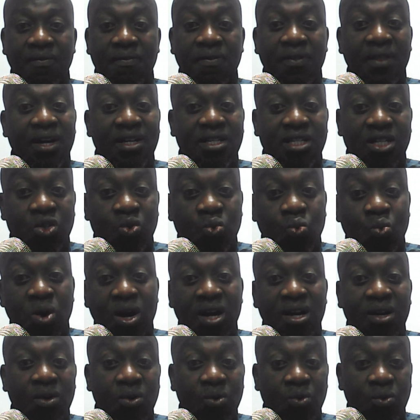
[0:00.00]
That is
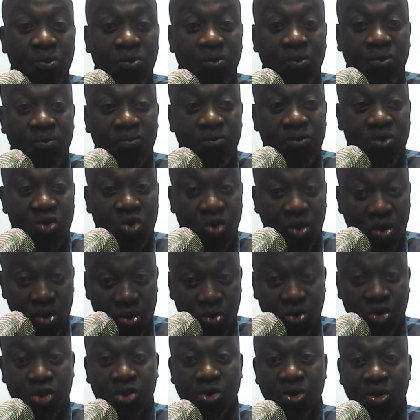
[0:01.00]
one
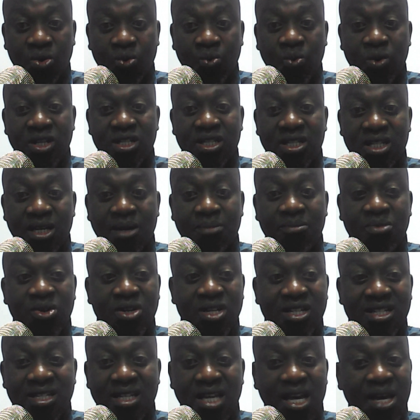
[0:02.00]
solution. When
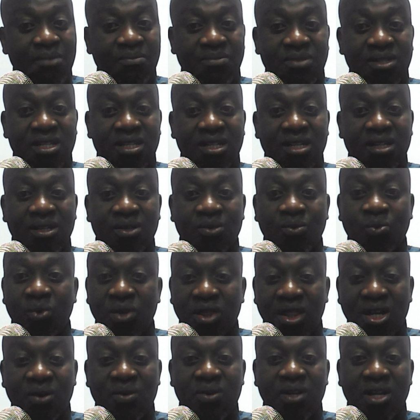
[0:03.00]
somebody is empty
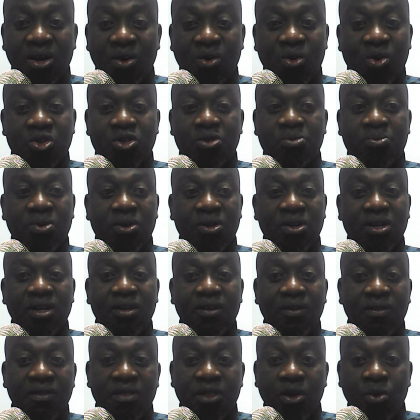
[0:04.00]
without the gospel,
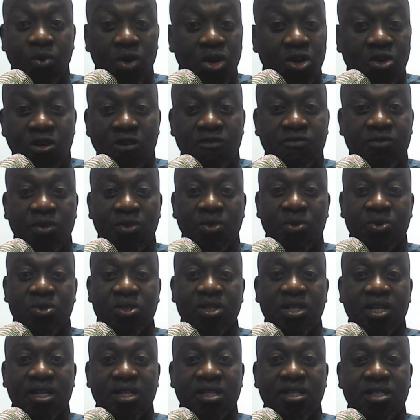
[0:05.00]
they will go for those
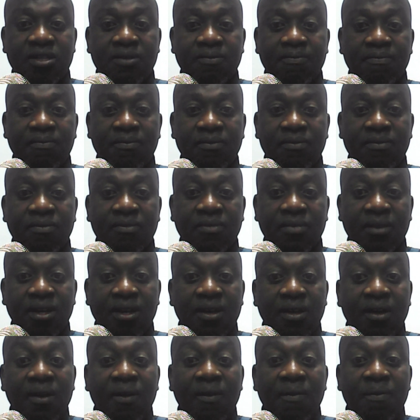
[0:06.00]
things.
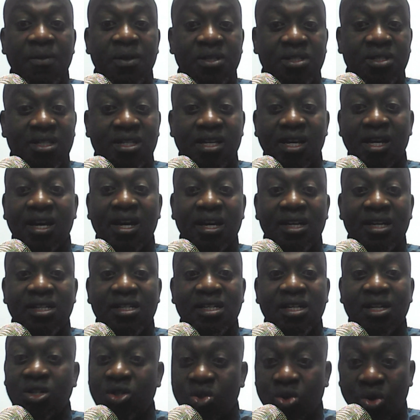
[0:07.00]
The
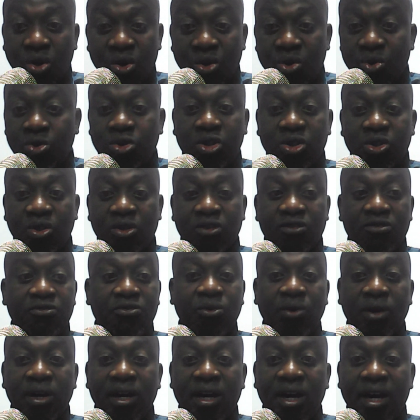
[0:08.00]
second solution
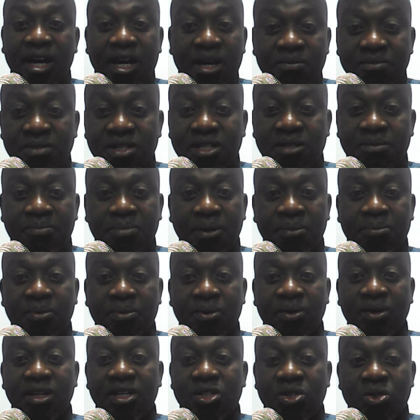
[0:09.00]
for empty
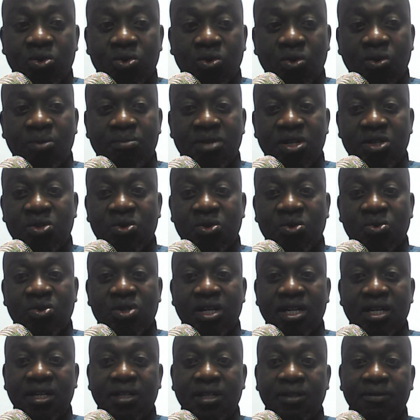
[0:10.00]
people is to commit
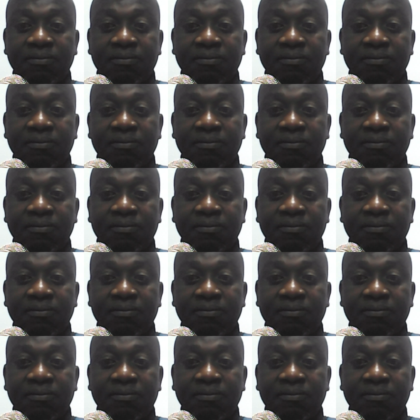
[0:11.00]
suicide.